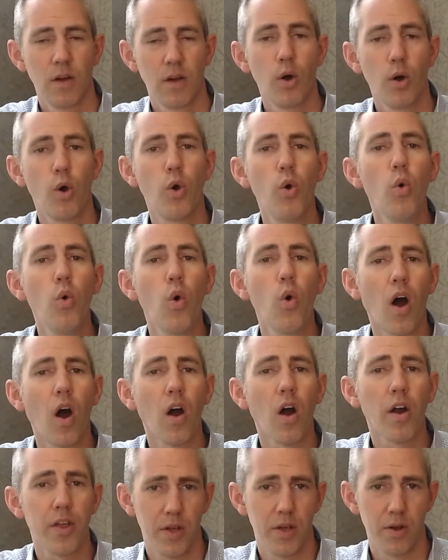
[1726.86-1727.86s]
Who are
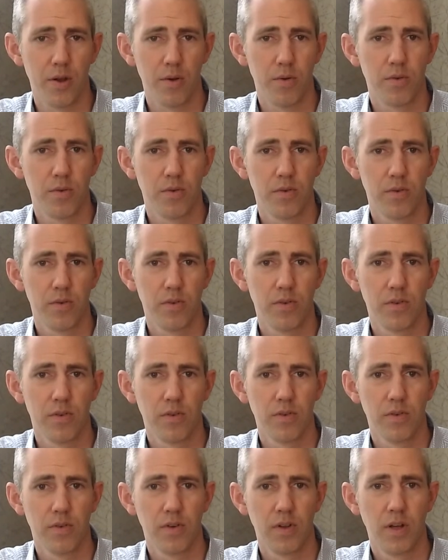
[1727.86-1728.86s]
you?
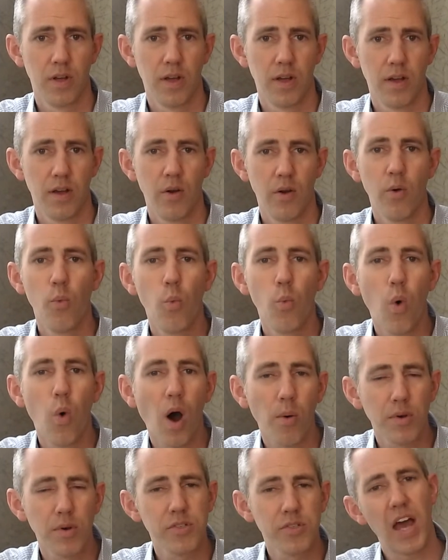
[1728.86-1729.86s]
What
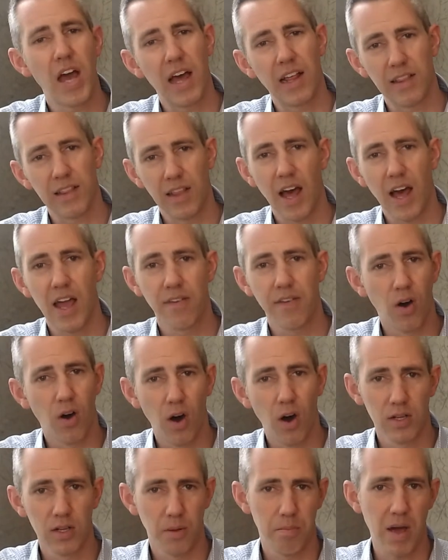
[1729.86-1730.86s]
was that life
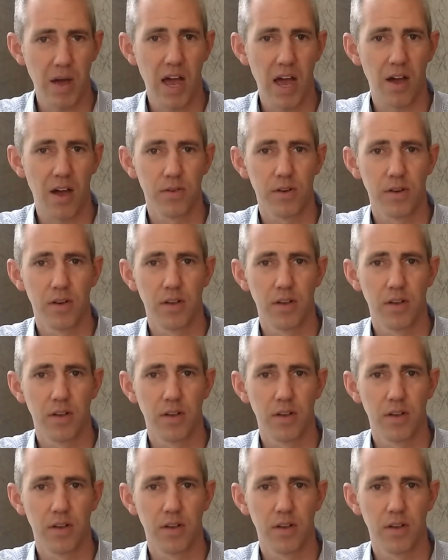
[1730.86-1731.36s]
all about?